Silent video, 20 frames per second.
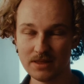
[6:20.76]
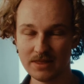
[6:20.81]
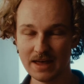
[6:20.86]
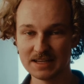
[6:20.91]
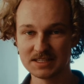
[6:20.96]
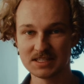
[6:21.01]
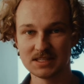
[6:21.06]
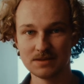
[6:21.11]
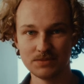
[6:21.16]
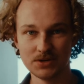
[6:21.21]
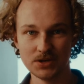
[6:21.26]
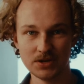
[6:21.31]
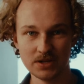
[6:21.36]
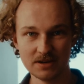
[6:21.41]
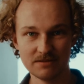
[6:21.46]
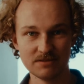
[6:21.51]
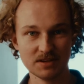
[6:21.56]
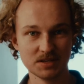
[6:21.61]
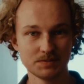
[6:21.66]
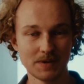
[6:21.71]
that's the beauty
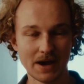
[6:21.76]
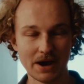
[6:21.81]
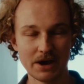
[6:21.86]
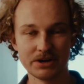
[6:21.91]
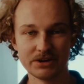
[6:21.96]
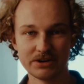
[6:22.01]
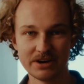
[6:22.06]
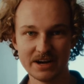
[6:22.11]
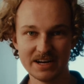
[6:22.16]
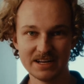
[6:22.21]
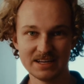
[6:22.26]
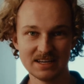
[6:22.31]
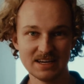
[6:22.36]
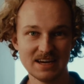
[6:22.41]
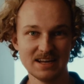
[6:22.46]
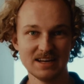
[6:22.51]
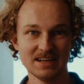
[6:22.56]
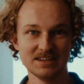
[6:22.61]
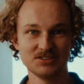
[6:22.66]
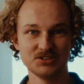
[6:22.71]
of this power grade.
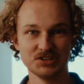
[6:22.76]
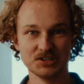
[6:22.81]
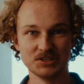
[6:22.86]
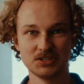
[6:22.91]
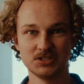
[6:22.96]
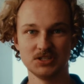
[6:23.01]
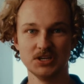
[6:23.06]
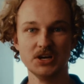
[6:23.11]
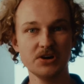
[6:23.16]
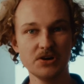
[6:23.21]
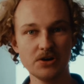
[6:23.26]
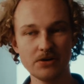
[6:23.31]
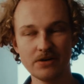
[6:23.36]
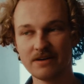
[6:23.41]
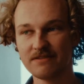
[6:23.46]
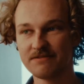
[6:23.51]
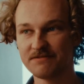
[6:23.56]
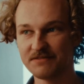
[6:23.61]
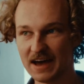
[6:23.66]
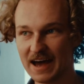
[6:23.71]
Again, it's just
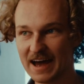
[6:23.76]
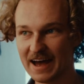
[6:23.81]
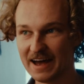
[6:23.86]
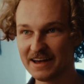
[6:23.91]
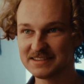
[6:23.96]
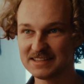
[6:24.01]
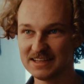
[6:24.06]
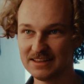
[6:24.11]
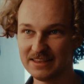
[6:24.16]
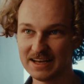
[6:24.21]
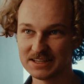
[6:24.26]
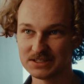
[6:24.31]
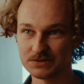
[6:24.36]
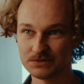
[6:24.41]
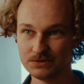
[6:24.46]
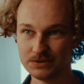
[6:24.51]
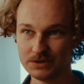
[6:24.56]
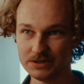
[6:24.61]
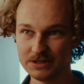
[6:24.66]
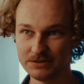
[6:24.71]
so fast, and that's
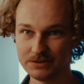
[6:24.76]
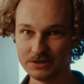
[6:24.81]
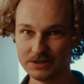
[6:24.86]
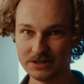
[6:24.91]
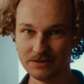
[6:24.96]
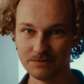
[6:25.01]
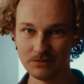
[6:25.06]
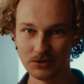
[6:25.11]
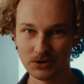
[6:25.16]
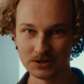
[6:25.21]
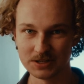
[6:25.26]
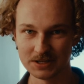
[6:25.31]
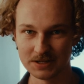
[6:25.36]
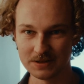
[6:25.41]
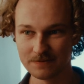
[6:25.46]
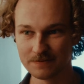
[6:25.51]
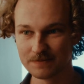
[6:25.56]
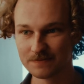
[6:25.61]
really, really important.